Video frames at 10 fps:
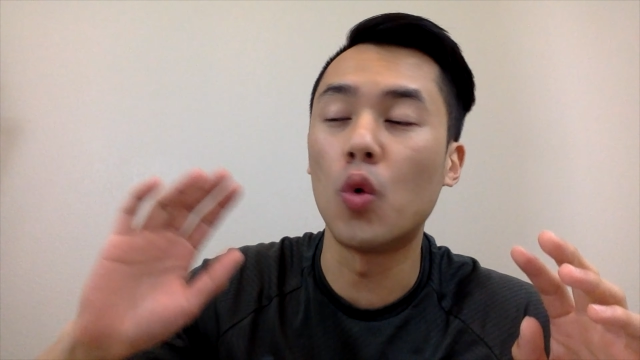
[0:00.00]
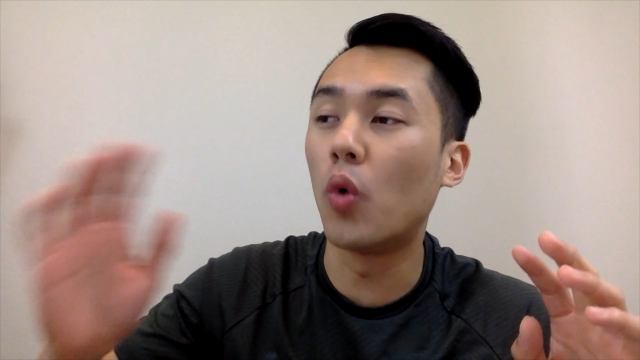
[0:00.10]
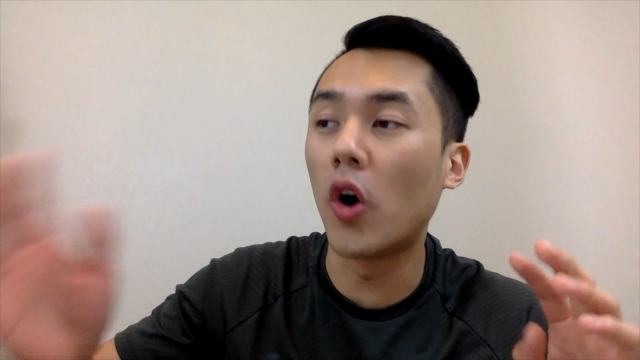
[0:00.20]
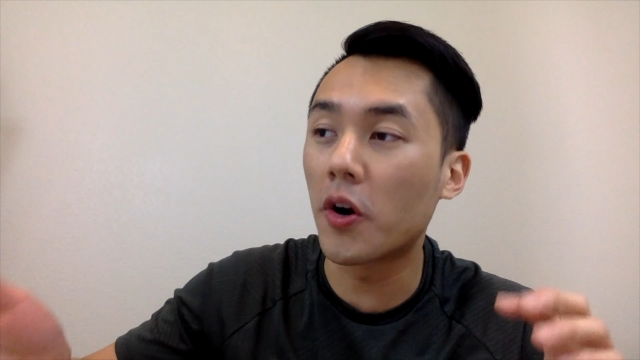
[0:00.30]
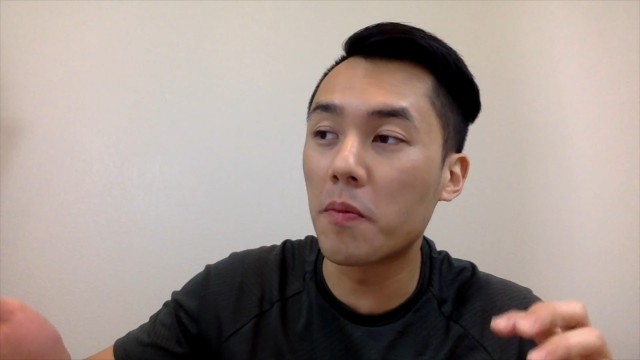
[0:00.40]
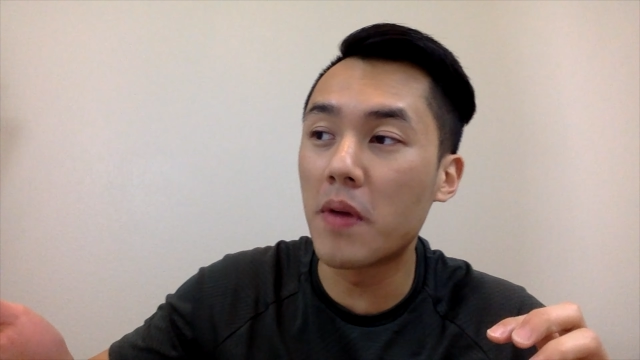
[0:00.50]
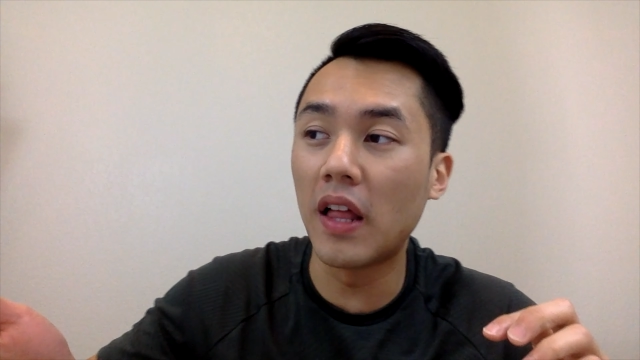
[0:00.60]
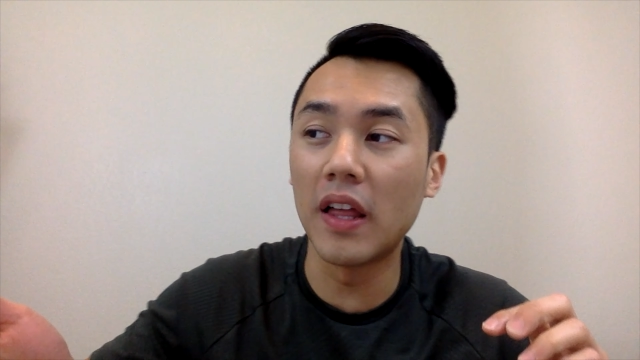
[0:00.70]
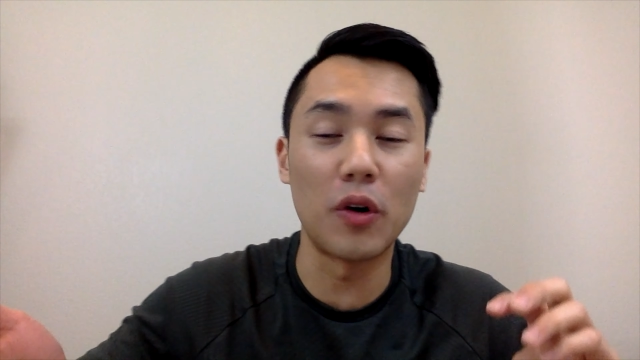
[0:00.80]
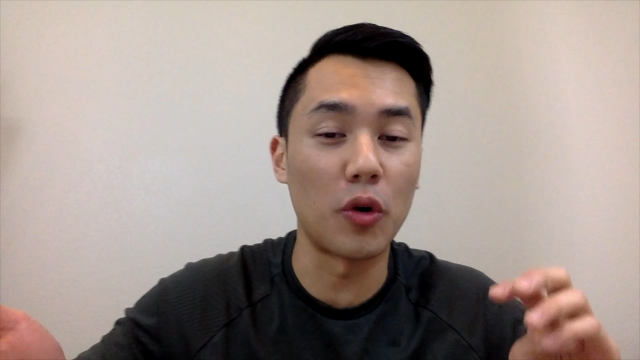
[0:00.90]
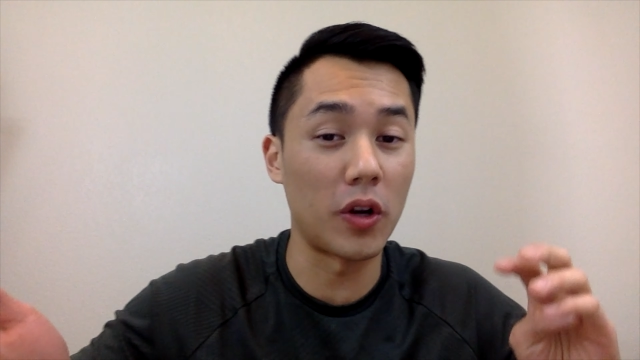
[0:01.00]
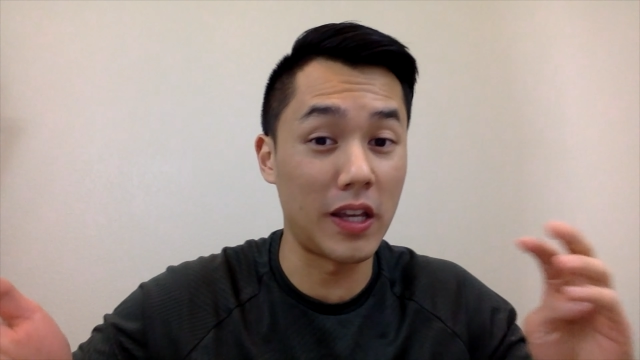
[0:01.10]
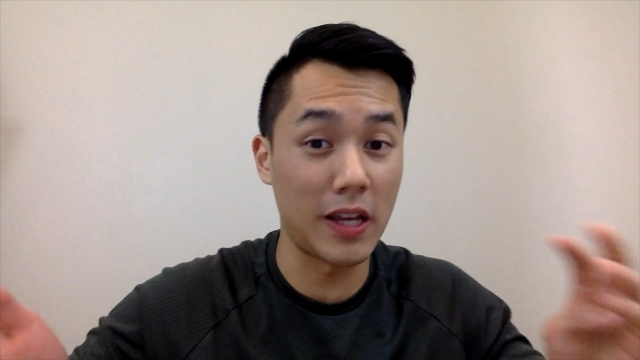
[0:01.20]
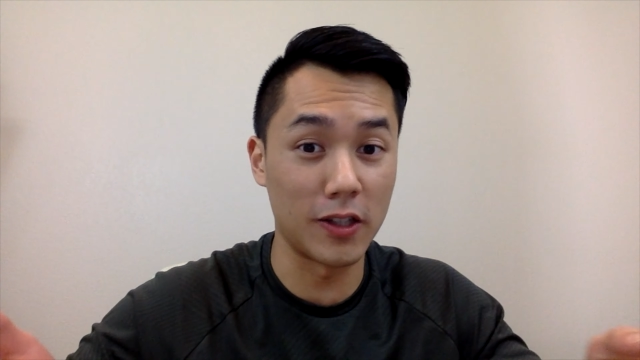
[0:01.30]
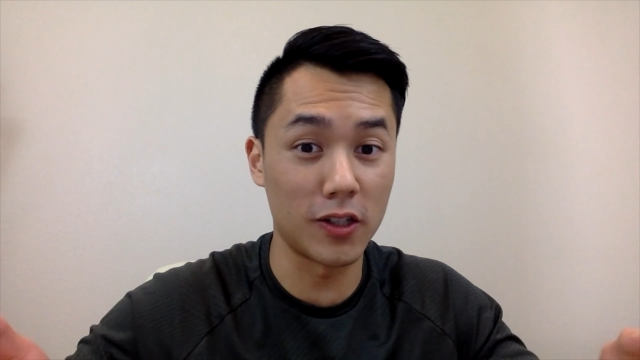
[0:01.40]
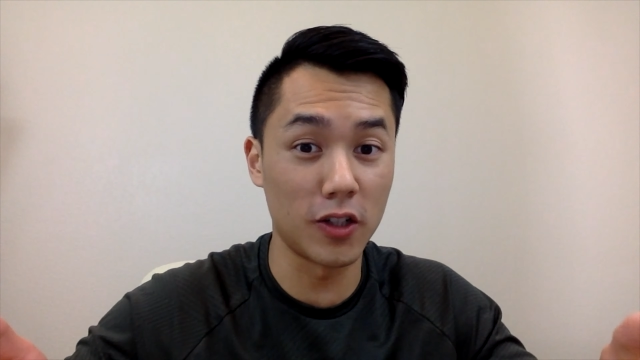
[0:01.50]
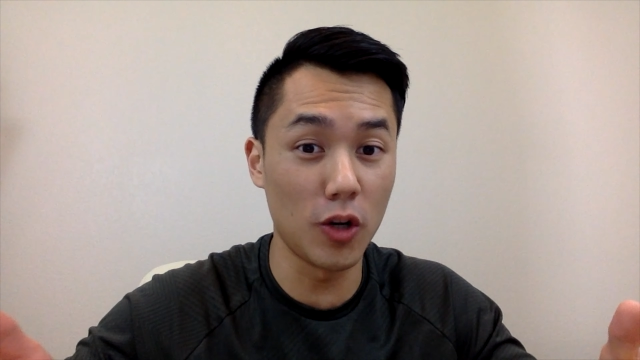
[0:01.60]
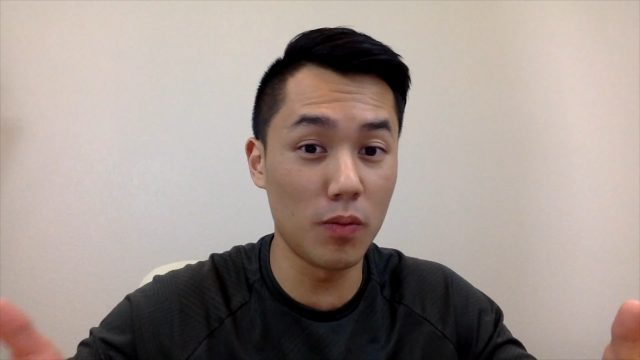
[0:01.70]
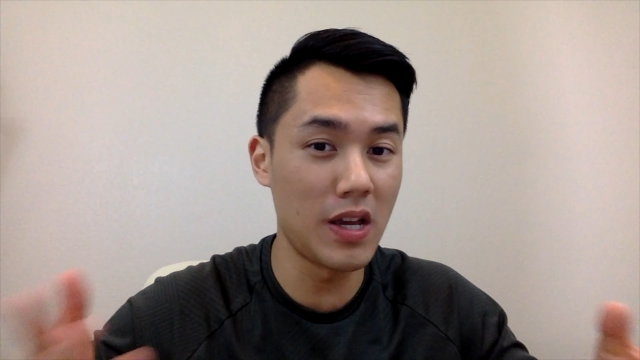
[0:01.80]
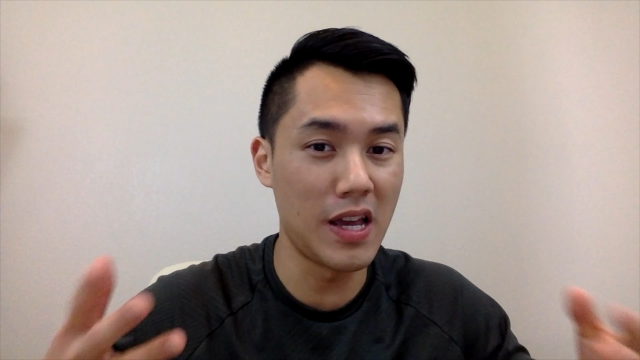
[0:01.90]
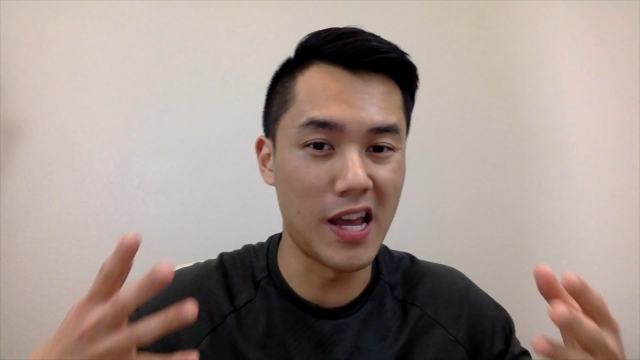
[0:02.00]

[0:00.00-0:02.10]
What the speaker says: watermelon or cantaloupe.